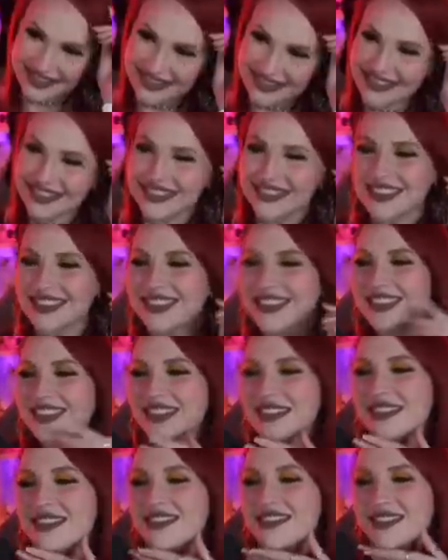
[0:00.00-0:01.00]

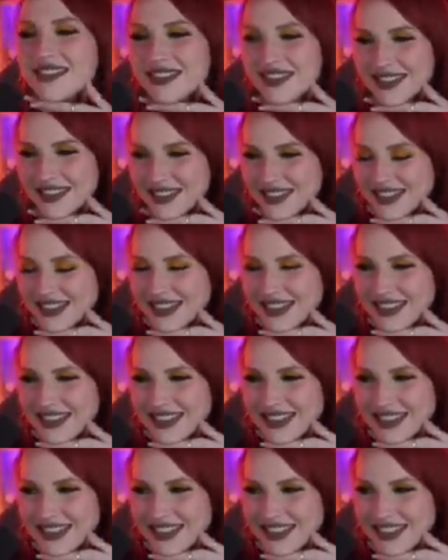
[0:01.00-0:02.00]

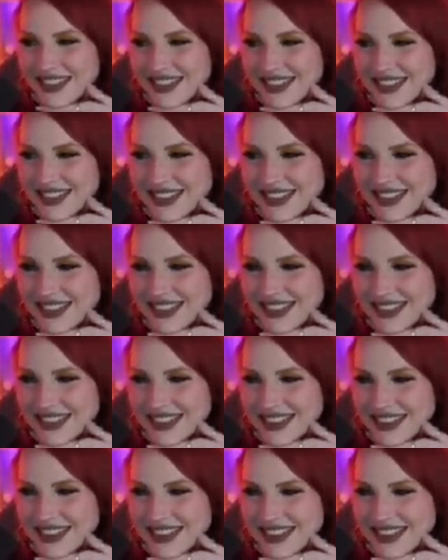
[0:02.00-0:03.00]

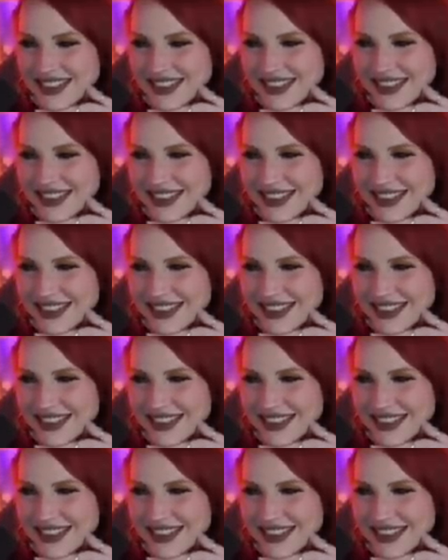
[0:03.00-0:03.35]
(silent)